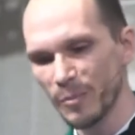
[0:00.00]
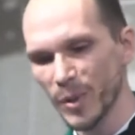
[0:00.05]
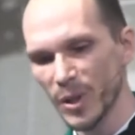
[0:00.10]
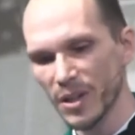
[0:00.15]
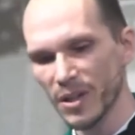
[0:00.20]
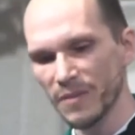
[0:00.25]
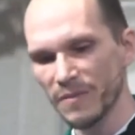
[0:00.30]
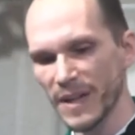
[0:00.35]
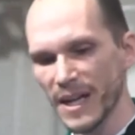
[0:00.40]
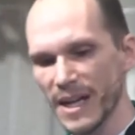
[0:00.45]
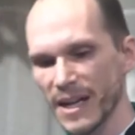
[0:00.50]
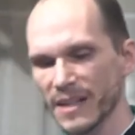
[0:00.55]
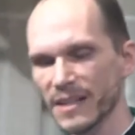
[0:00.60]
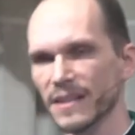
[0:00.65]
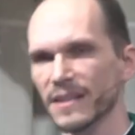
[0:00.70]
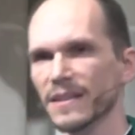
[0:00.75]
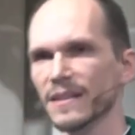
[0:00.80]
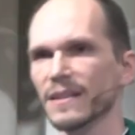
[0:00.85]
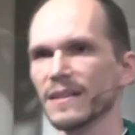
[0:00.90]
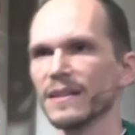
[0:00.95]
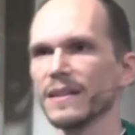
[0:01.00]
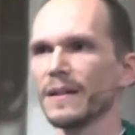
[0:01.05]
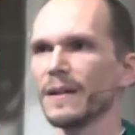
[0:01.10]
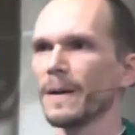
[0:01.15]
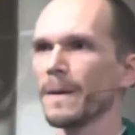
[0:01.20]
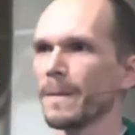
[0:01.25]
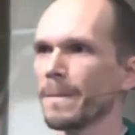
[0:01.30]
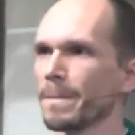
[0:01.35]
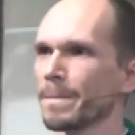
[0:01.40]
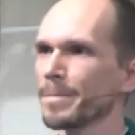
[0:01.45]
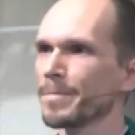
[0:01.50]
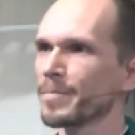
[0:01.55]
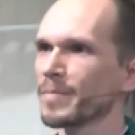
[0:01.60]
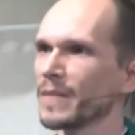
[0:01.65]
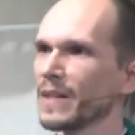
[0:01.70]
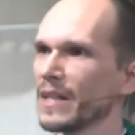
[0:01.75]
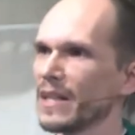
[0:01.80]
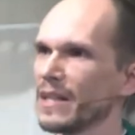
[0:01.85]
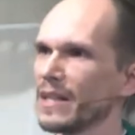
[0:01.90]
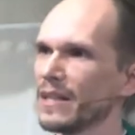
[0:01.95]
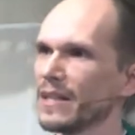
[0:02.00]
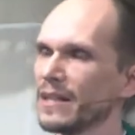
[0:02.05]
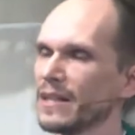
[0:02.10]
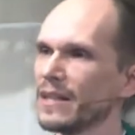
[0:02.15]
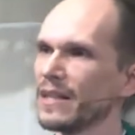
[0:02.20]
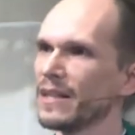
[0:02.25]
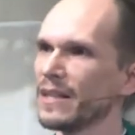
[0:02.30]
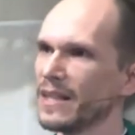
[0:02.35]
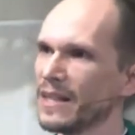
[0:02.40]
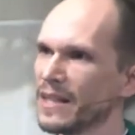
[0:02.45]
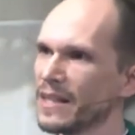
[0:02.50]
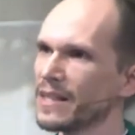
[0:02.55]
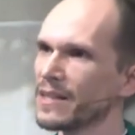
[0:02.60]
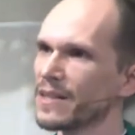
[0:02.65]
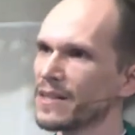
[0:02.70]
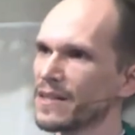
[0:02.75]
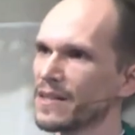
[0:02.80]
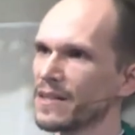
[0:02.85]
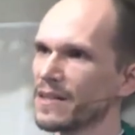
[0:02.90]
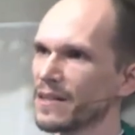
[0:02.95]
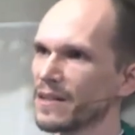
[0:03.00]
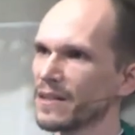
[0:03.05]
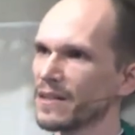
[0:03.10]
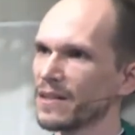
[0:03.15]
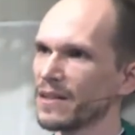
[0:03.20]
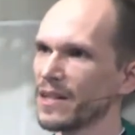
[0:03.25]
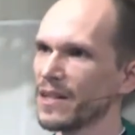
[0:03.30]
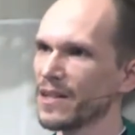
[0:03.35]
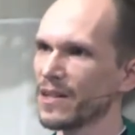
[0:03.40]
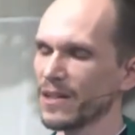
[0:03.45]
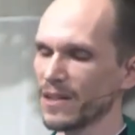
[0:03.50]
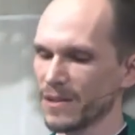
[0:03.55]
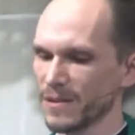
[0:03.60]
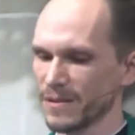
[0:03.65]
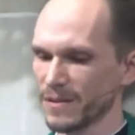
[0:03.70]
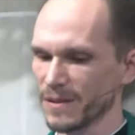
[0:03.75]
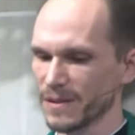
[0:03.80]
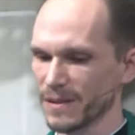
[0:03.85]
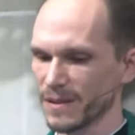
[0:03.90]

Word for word: book of Acts, it ends here.